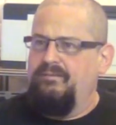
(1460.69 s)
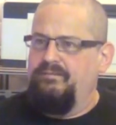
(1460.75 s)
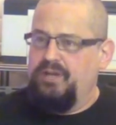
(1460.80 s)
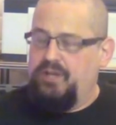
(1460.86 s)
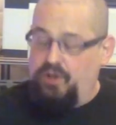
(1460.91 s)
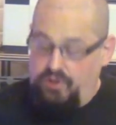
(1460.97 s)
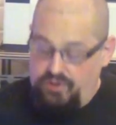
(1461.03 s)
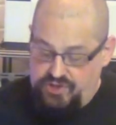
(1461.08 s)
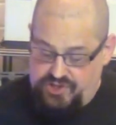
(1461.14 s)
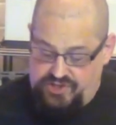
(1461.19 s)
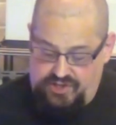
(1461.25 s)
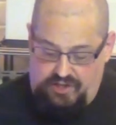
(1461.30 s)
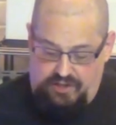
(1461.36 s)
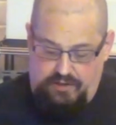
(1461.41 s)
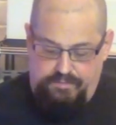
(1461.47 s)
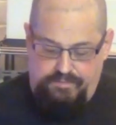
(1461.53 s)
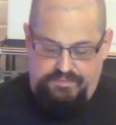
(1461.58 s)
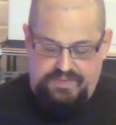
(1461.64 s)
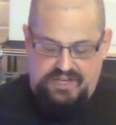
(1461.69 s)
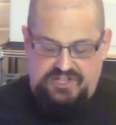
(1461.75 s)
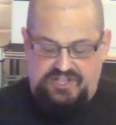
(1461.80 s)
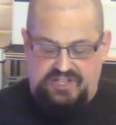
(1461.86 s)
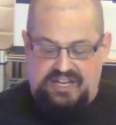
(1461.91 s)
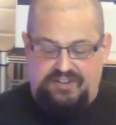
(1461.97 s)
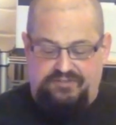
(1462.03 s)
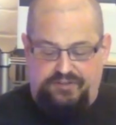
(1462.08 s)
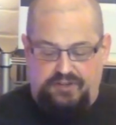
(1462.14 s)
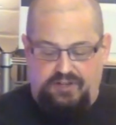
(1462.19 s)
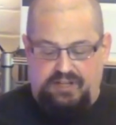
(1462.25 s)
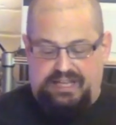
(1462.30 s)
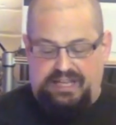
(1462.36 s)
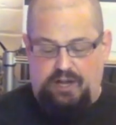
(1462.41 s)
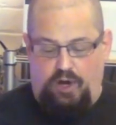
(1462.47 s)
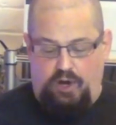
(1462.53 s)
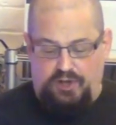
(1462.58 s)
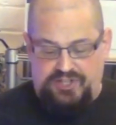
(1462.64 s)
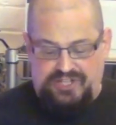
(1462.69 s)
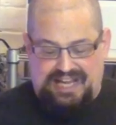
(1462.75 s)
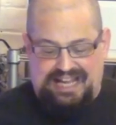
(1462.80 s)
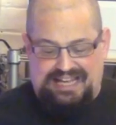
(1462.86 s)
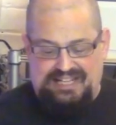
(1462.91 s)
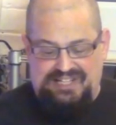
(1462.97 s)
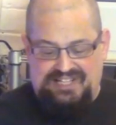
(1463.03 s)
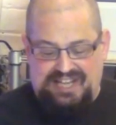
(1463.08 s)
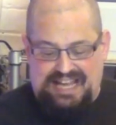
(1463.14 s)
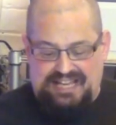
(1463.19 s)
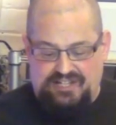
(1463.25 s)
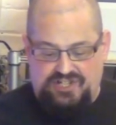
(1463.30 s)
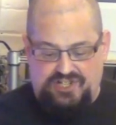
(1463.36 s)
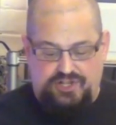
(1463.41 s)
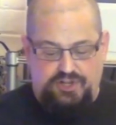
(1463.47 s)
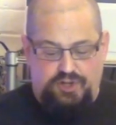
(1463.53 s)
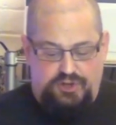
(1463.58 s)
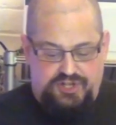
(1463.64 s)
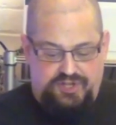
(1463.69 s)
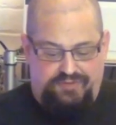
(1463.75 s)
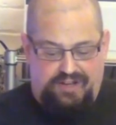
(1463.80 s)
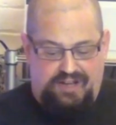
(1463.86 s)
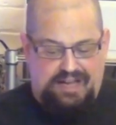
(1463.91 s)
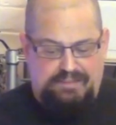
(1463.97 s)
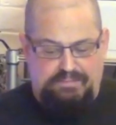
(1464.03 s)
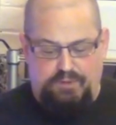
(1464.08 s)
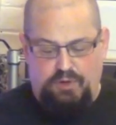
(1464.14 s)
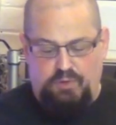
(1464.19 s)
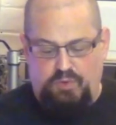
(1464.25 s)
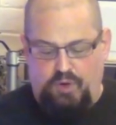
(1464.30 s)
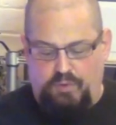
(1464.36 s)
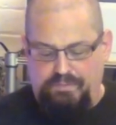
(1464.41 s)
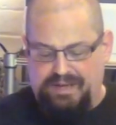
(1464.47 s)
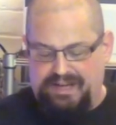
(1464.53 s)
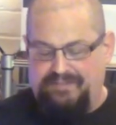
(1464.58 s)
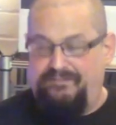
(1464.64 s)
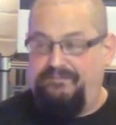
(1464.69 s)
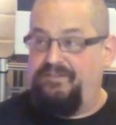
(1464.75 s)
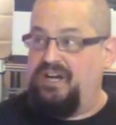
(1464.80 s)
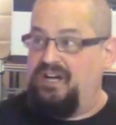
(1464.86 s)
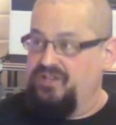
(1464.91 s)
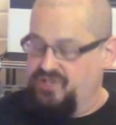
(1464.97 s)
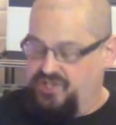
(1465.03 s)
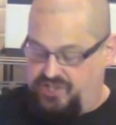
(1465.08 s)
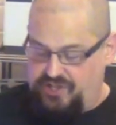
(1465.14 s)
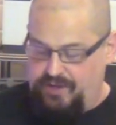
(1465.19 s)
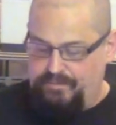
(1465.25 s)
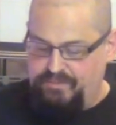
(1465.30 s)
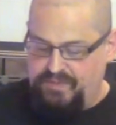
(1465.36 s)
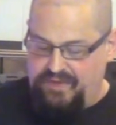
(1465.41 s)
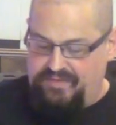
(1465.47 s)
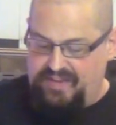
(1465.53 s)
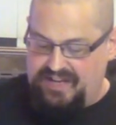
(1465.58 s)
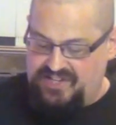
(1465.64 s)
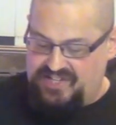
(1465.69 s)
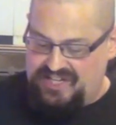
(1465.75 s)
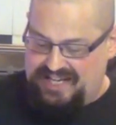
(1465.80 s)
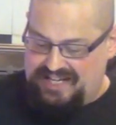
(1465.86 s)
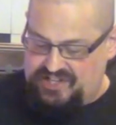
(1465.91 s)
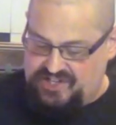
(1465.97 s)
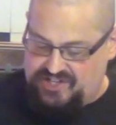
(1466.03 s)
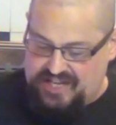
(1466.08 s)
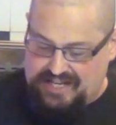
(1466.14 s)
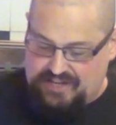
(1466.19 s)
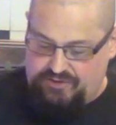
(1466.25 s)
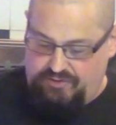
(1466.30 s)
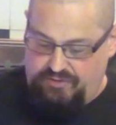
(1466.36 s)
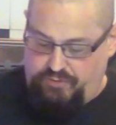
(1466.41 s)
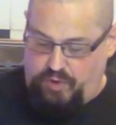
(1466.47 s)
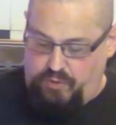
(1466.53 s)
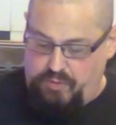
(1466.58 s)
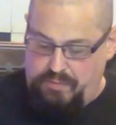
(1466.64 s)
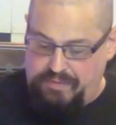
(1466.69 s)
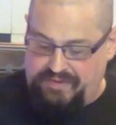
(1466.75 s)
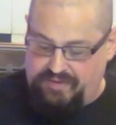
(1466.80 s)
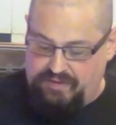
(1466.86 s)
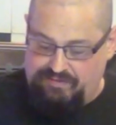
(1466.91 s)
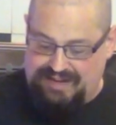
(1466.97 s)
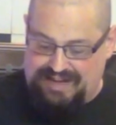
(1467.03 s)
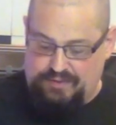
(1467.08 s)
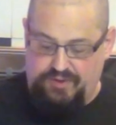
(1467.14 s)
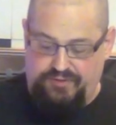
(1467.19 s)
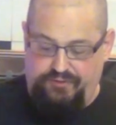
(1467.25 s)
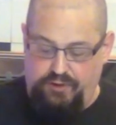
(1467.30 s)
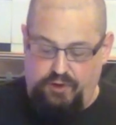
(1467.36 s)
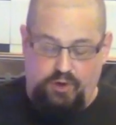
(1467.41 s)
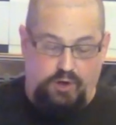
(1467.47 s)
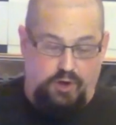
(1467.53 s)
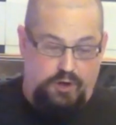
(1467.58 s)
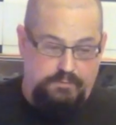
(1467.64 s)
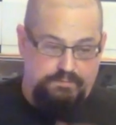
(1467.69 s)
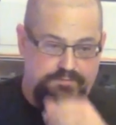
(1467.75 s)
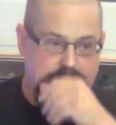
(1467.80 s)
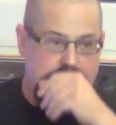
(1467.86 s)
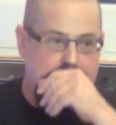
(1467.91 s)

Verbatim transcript: The console is an infinitely hot and dense dot of eyeball-warping fuzz in the exact centre of what will be the ground floor.